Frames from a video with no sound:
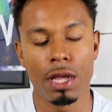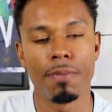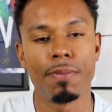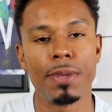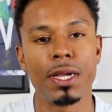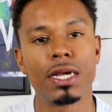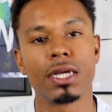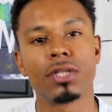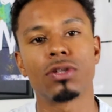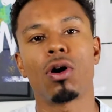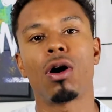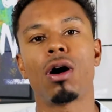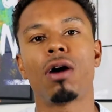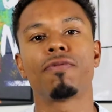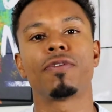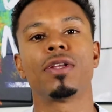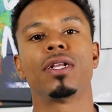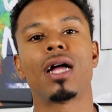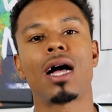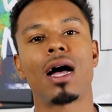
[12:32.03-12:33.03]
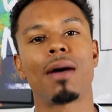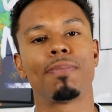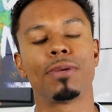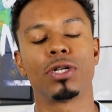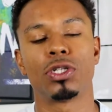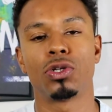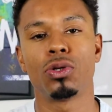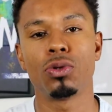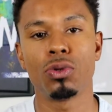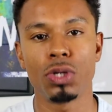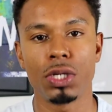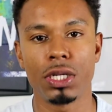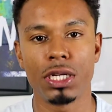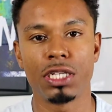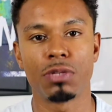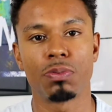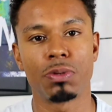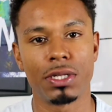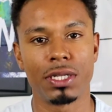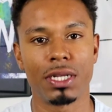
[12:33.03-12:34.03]
because often
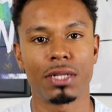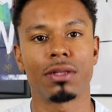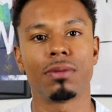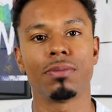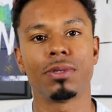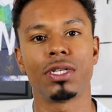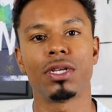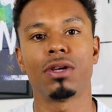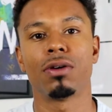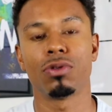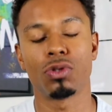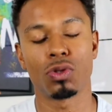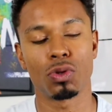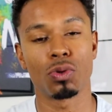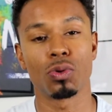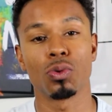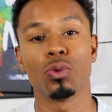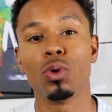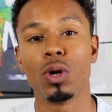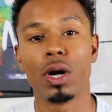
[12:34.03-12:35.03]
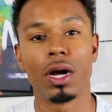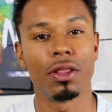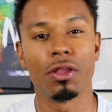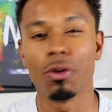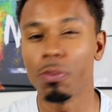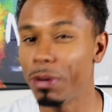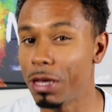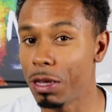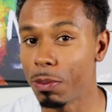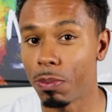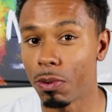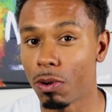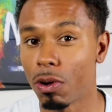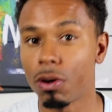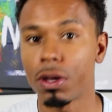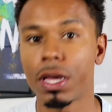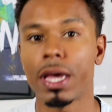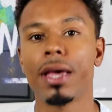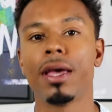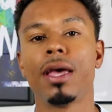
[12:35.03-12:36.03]
opportunities present themselves through other people.
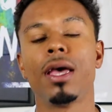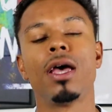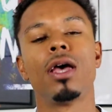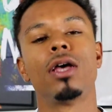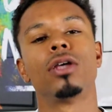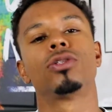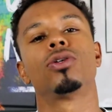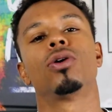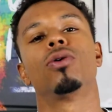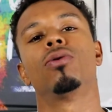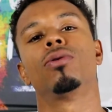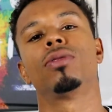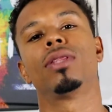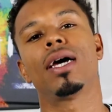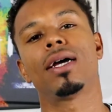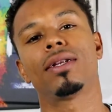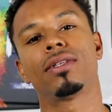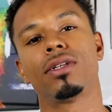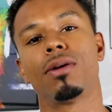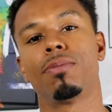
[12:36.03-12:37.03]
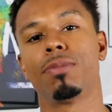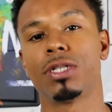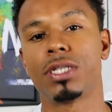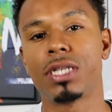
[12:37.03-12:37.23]
Okay, so that's number